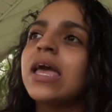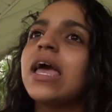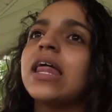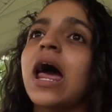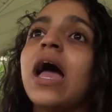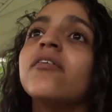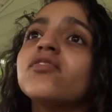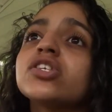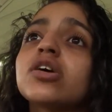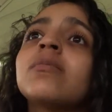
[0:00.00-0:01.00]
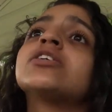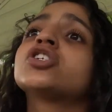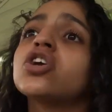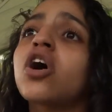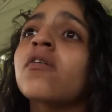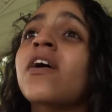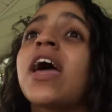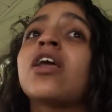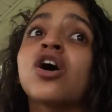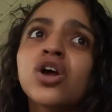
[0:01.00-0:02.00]
And I even took my shirt off,
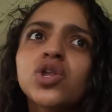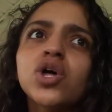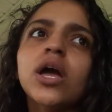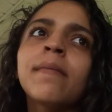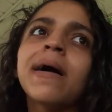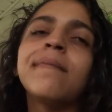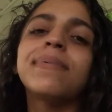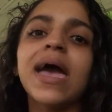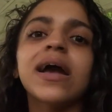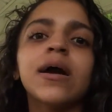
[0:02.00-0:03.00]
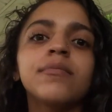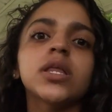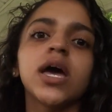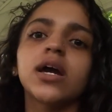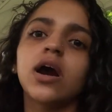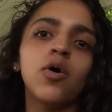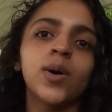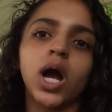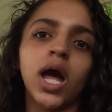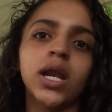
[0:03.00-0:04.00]
had her look at my back. I'm like, oh
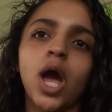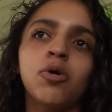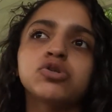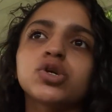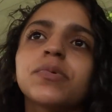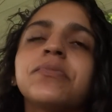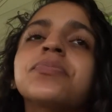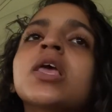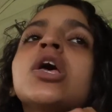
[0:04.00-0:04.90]
my God, now I'm tripping.